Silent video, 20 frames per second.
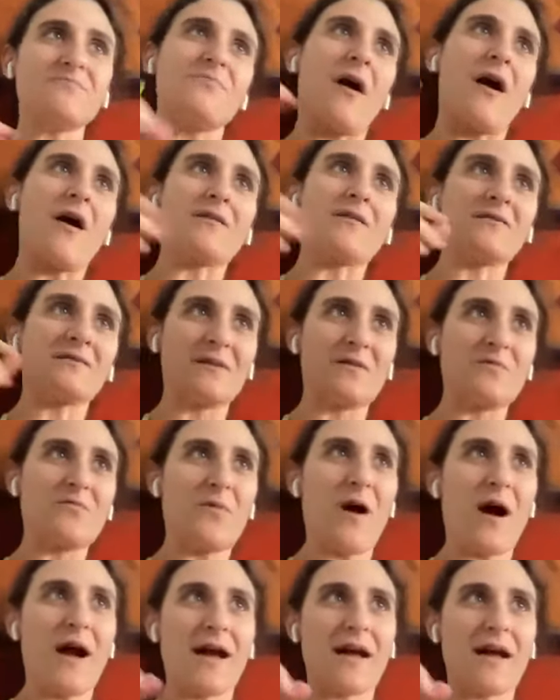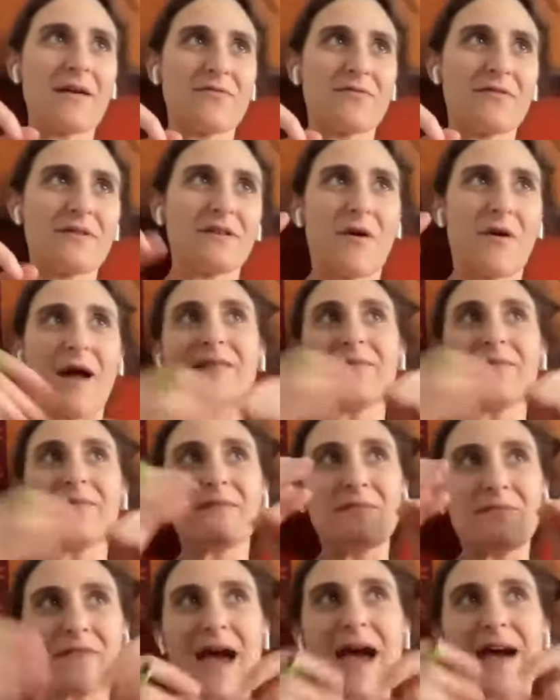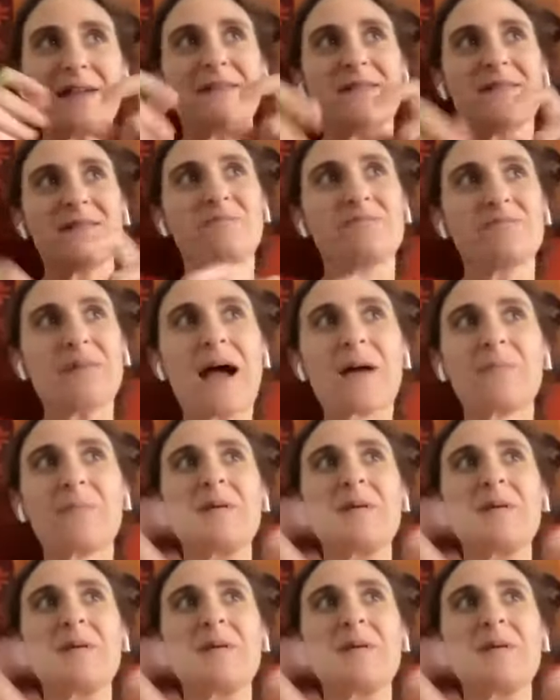partly why, you know, and that Black